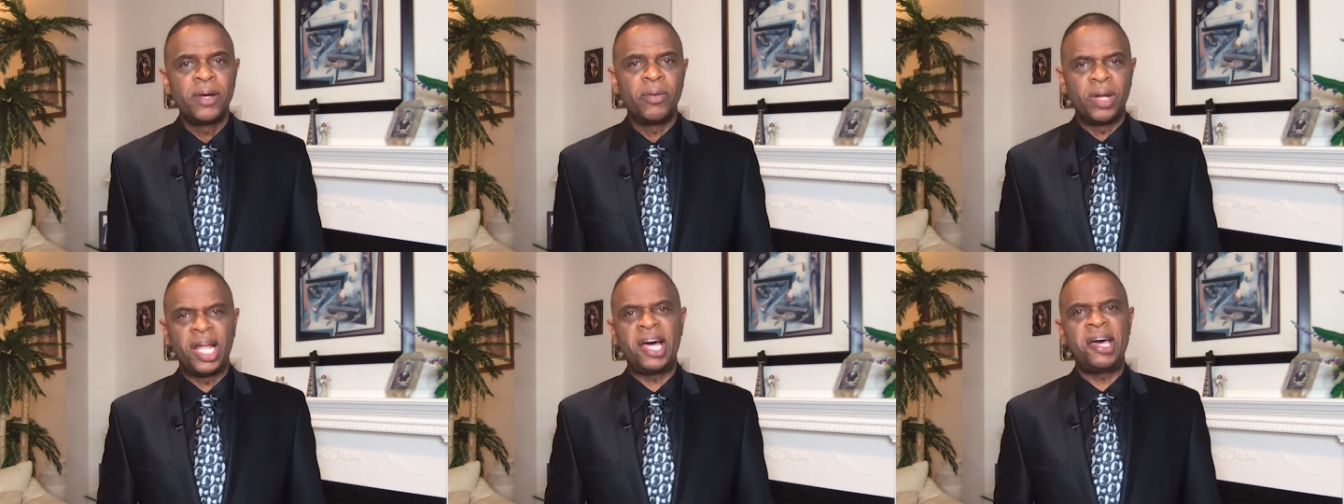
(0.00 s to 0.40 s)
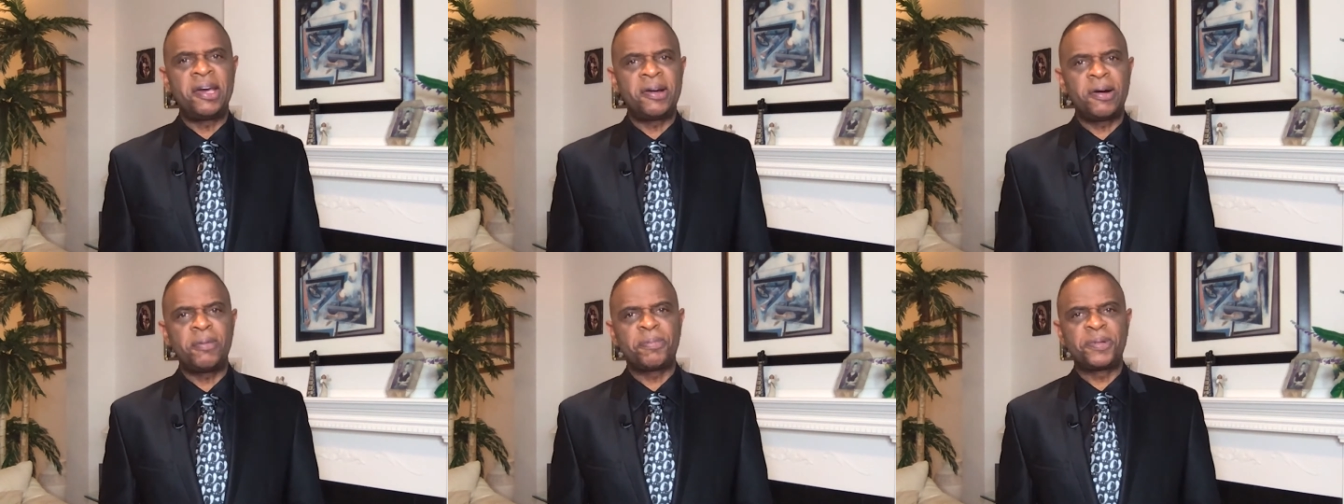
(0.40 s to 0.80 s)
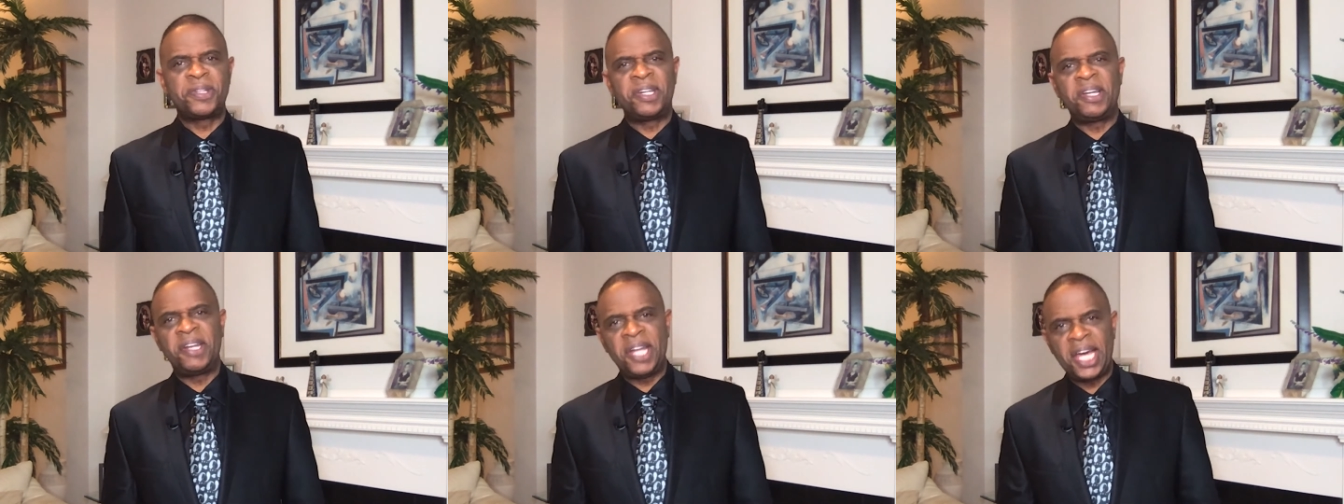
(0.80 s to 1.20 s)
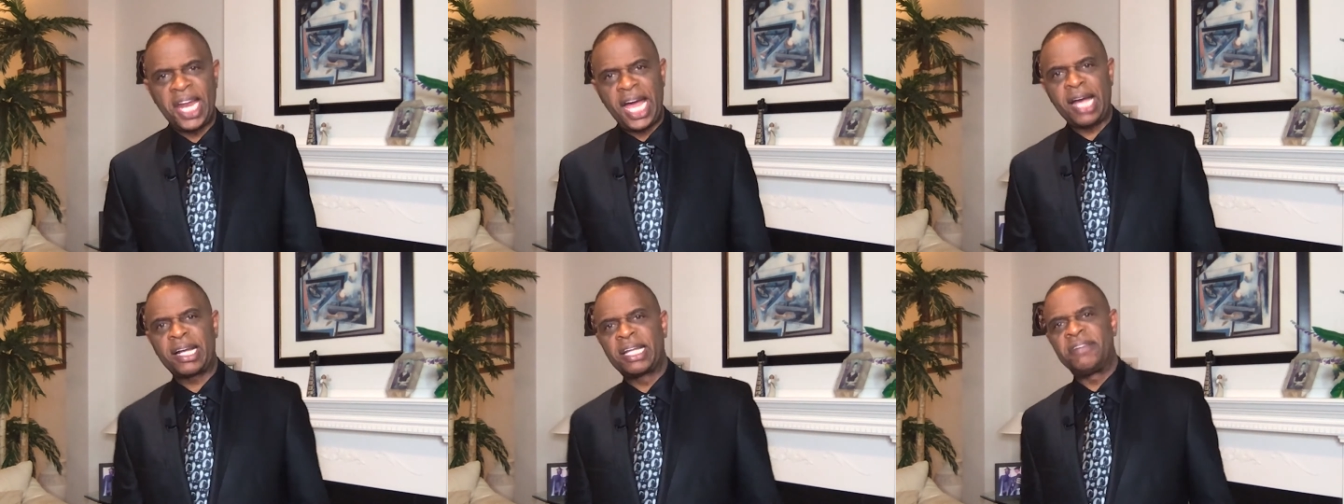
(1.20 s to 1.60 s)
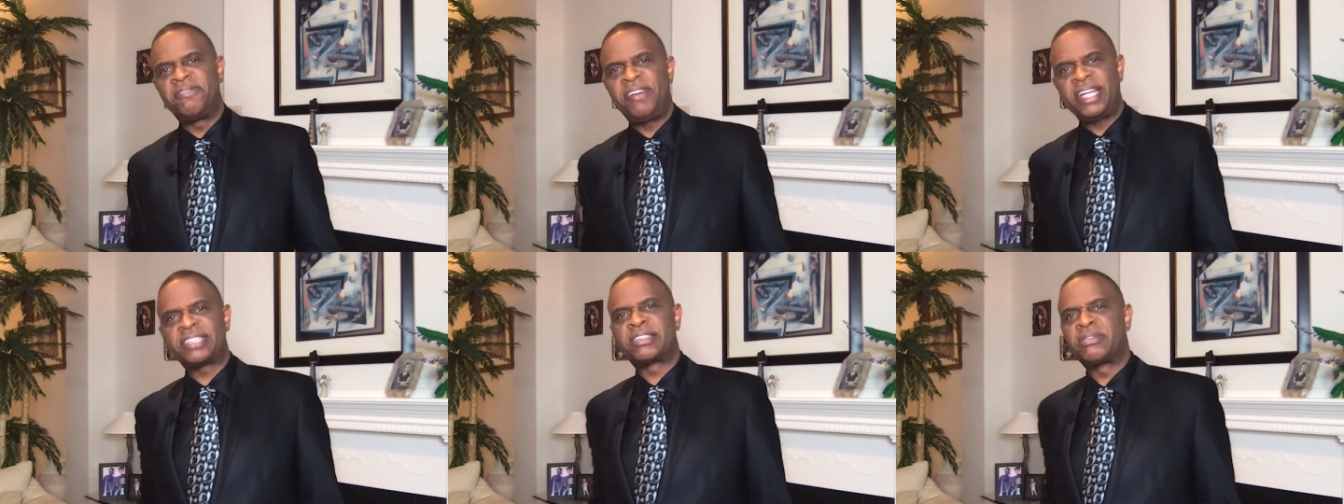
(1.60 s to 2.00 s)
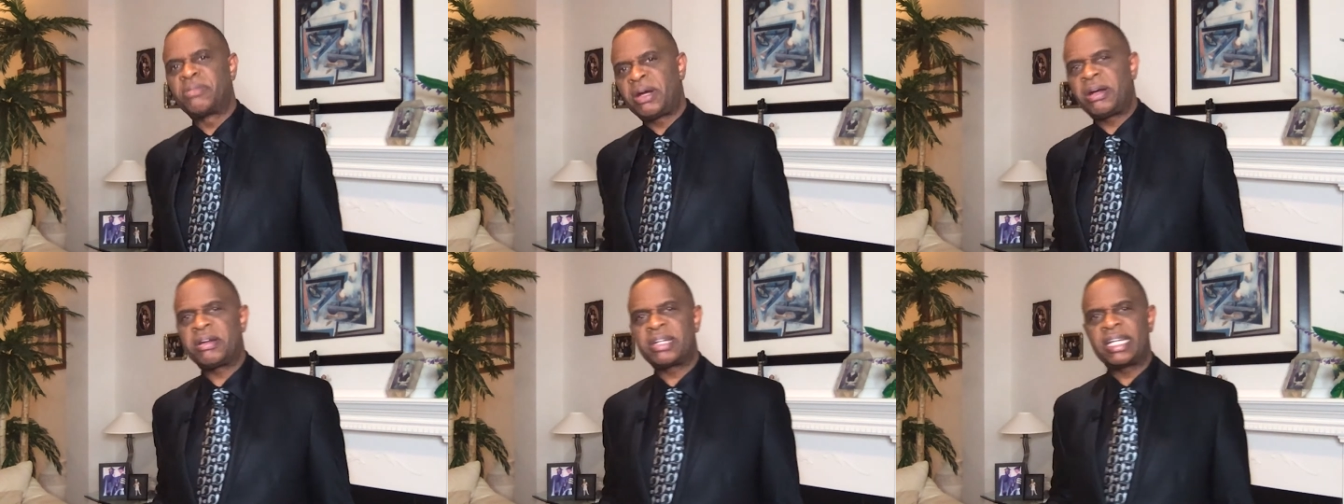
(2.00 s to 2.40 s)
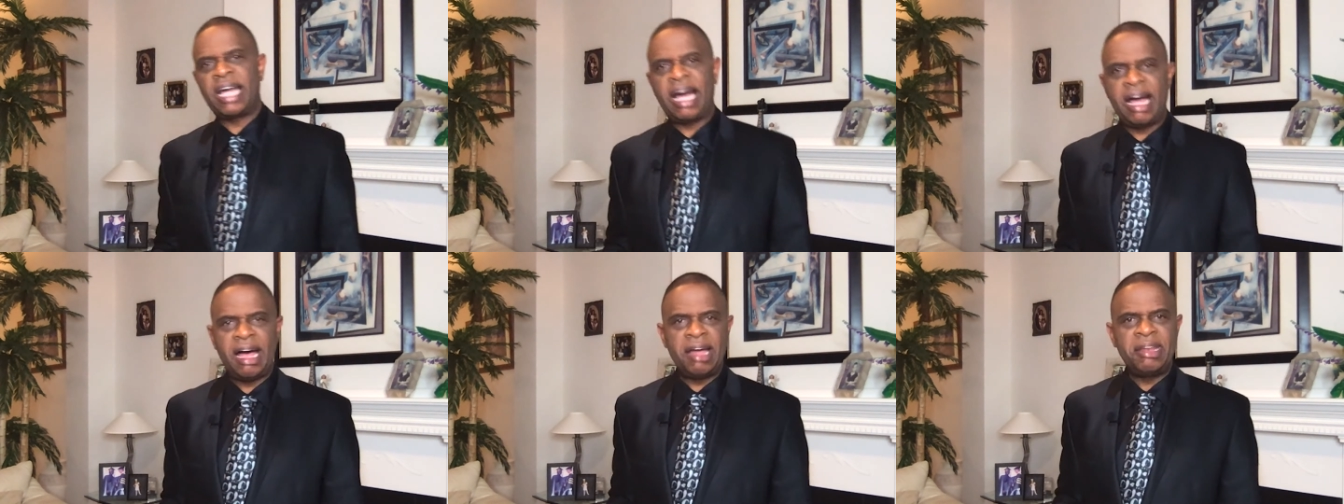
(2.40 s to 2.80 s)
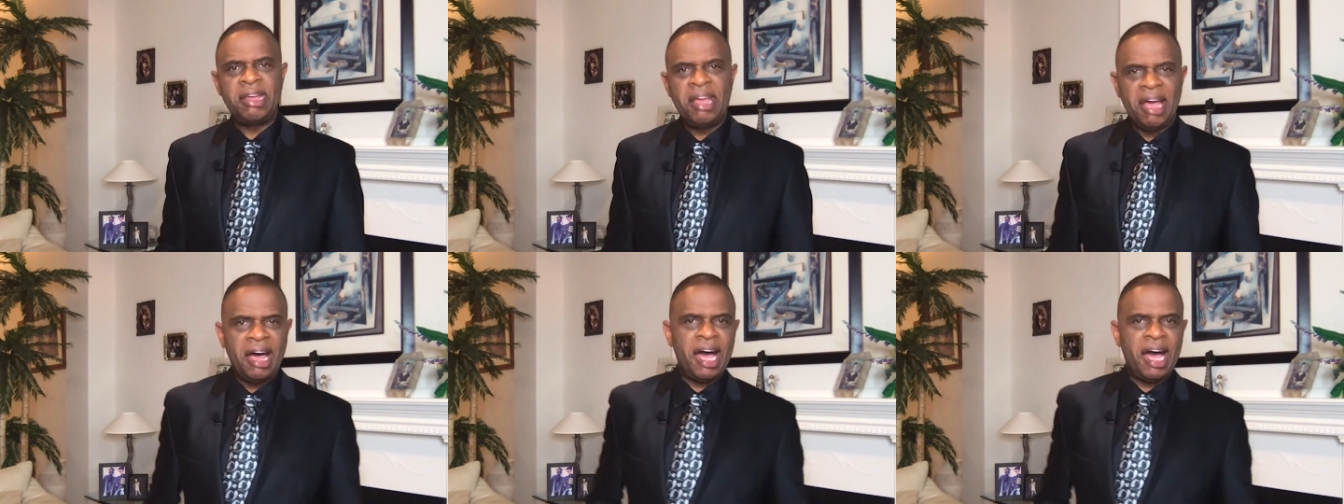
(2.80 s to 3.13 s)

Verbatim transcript: Well, I ain't going to pretend that I confess the word of God.